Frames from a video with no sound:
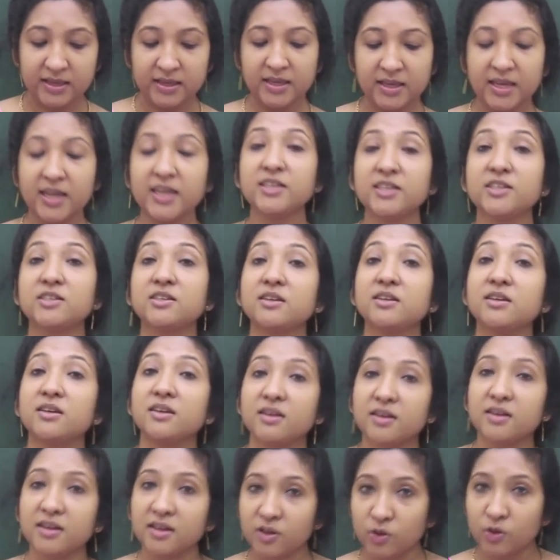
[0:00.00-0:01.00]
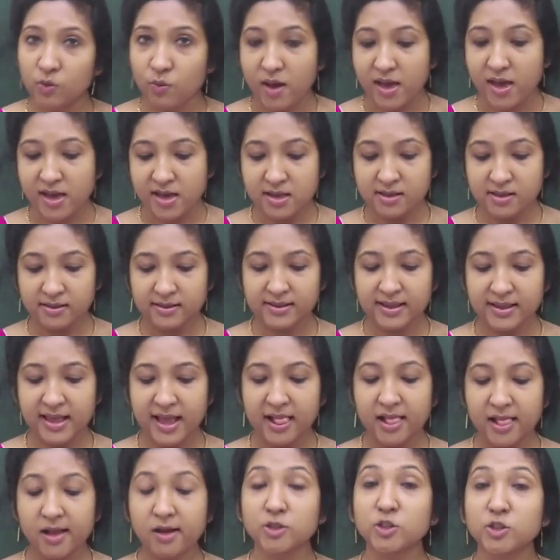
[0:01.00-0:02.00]
It requires
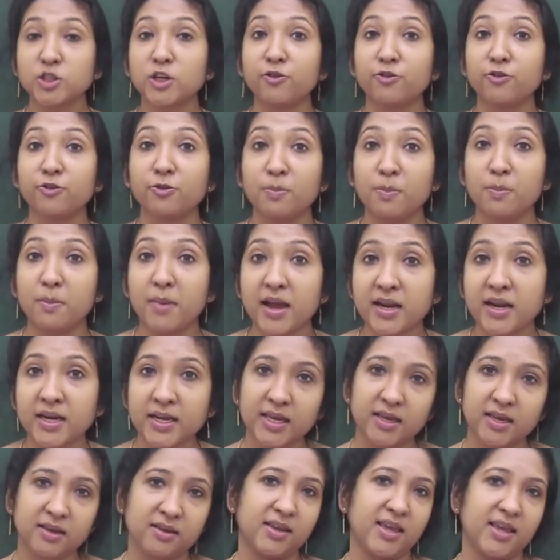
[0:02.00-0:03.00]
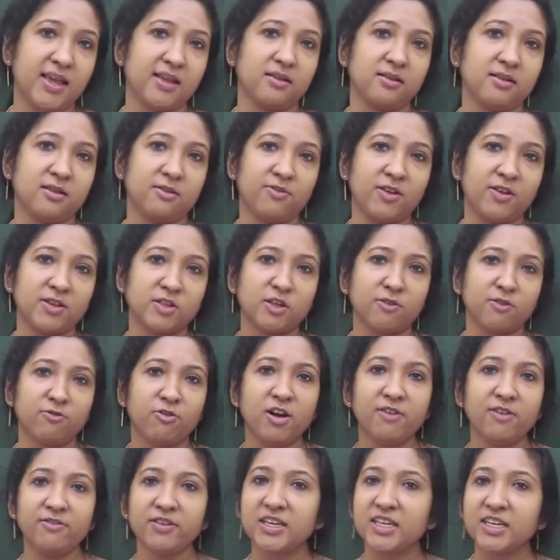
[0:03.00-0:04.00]
a lot of money. Yes, first of
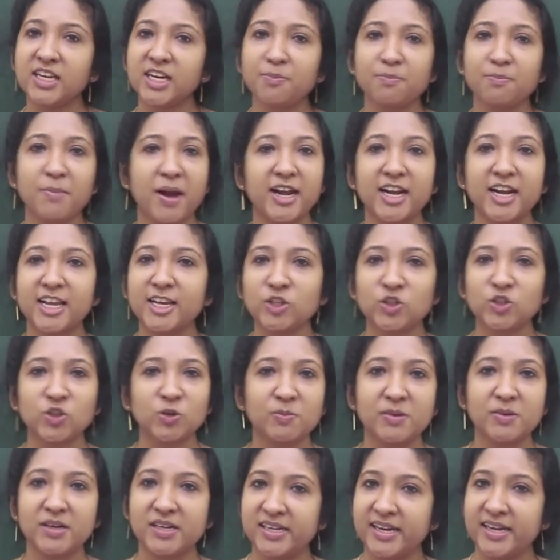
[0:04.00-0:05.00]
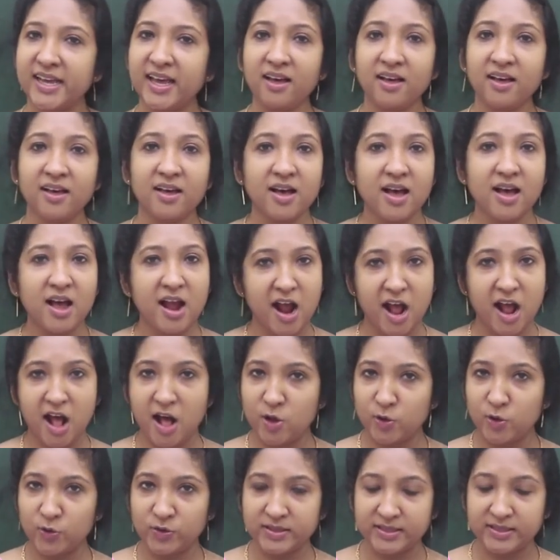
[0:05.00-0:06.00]
all, we need money to build a
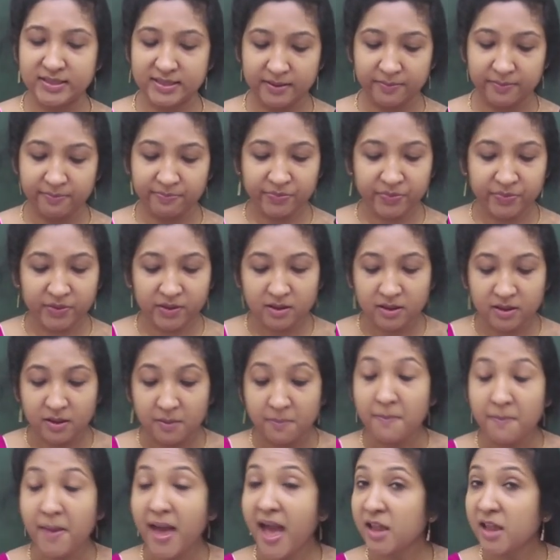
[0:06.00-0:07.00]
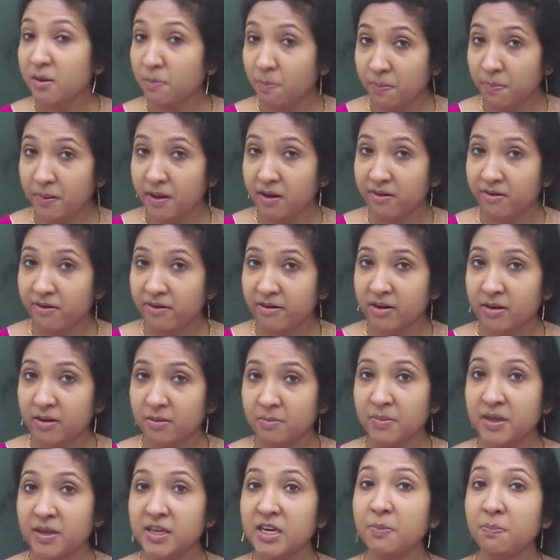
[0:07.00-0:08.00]
house.
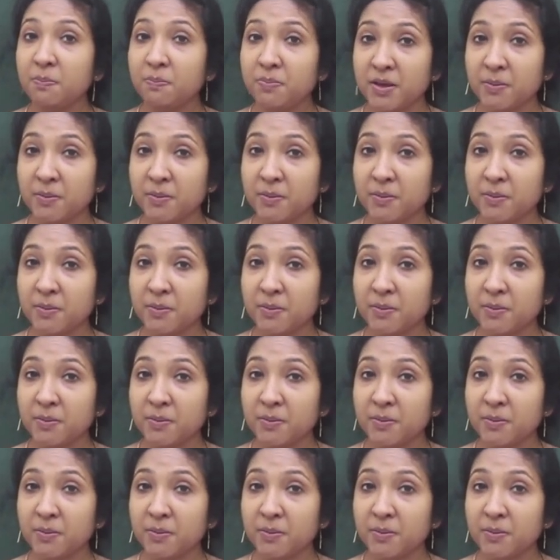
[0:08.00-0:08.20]
Manpower, many